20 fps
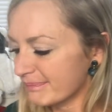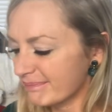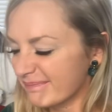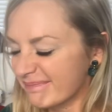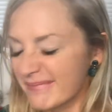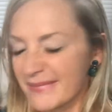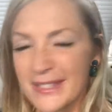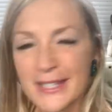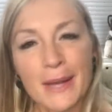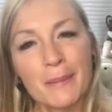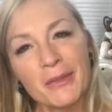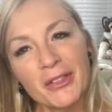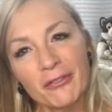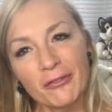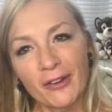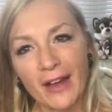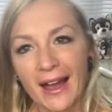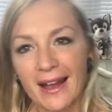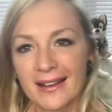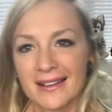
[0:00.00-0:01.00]
some of the
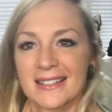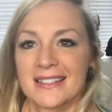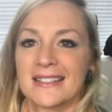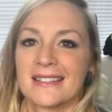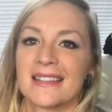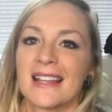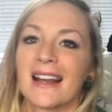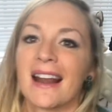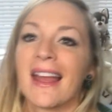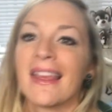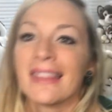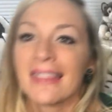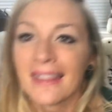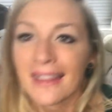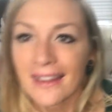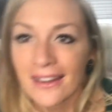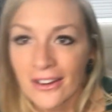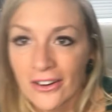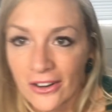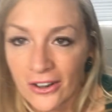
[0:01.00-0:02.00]
facts that I
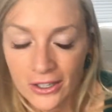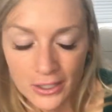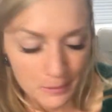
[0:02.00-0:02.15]
think are going to be